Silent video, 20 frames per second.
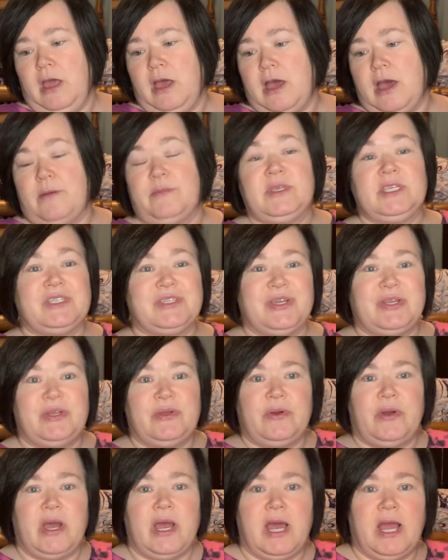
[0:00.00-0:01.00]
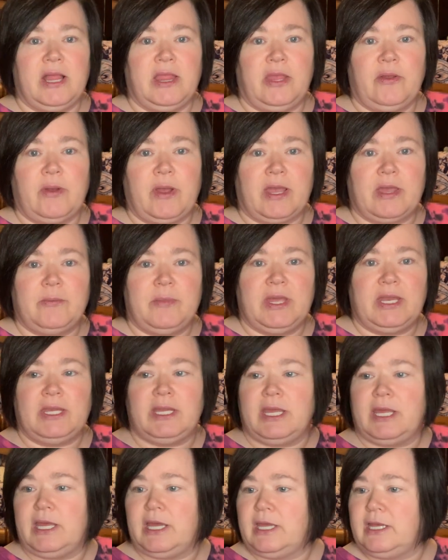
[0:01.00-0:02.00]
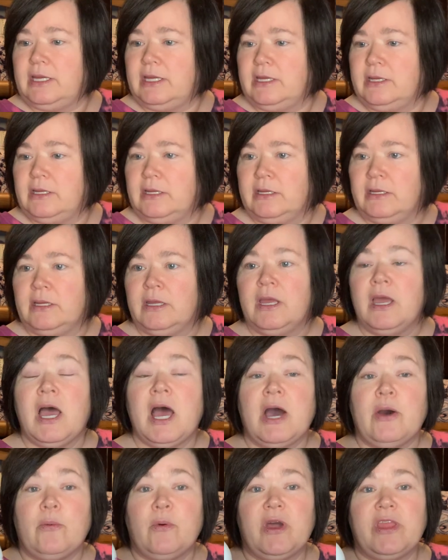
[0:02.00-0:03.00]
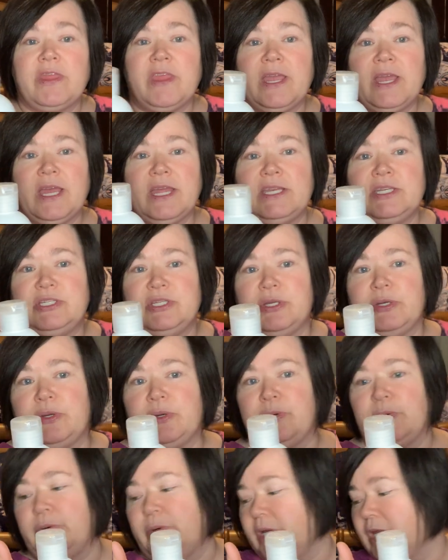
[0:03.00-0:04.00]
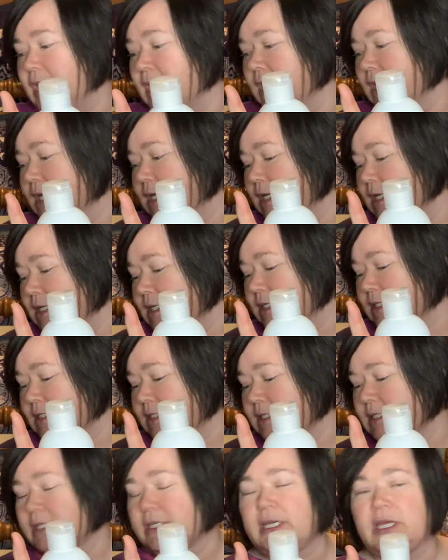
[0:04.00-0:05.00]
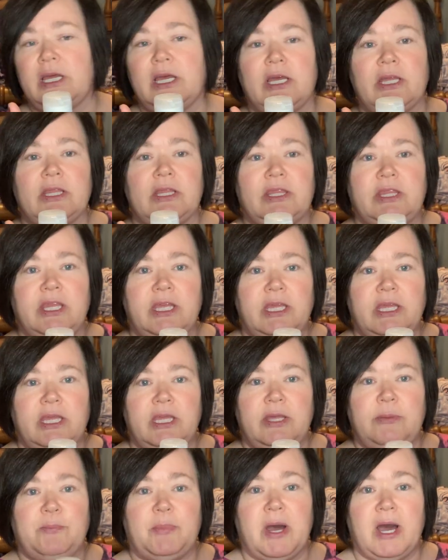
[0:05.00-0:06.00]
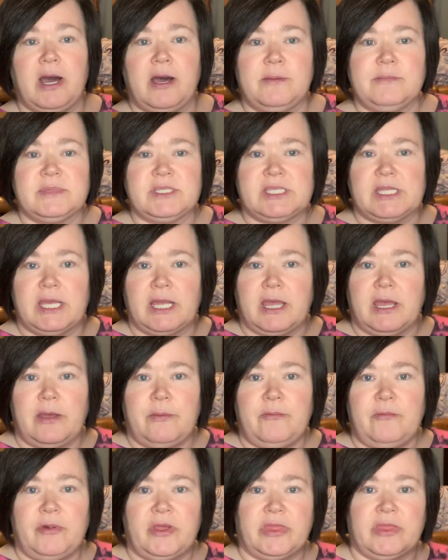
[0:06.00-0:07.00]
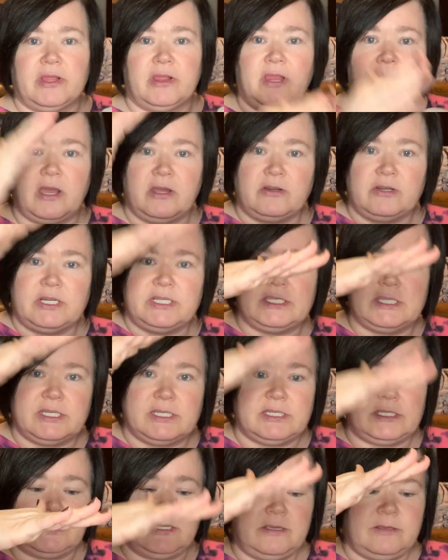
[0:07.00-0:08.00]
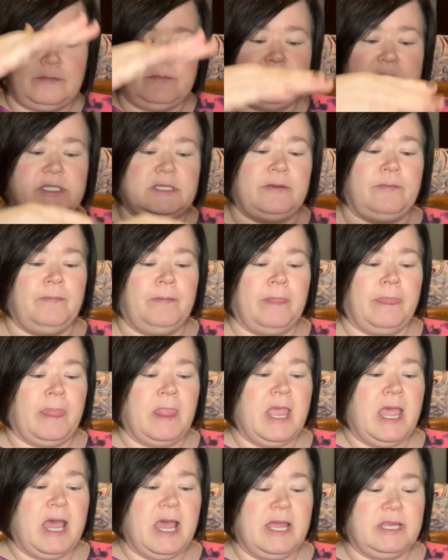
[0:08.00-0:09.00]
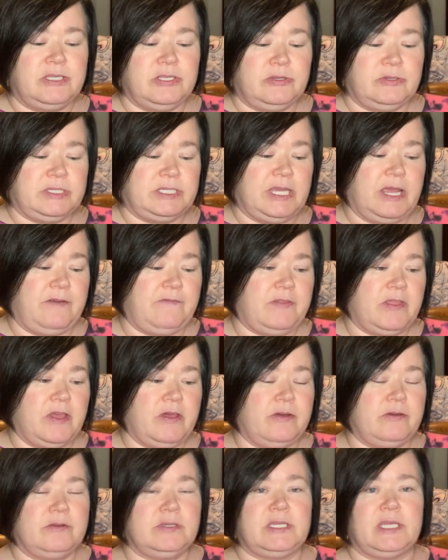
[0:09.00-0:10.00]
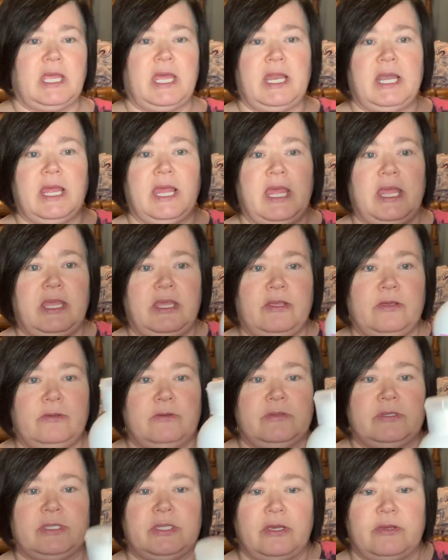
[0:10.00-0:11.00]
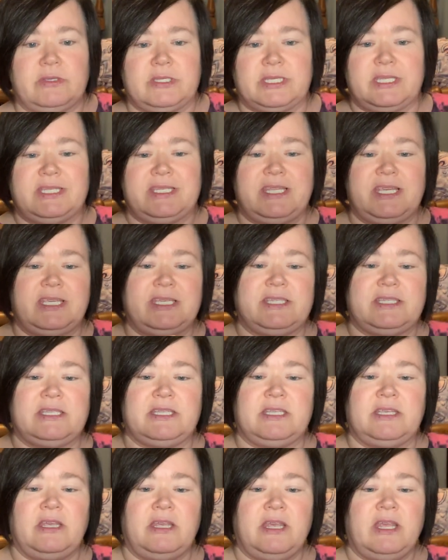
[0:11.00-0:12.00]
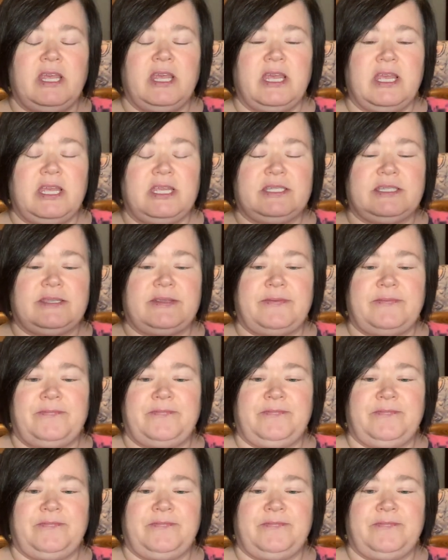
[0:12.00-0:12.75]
Um, so I do highly recommend it. One thing I do is the pumps that come with the laundry systems. I do save those and I use those because this is,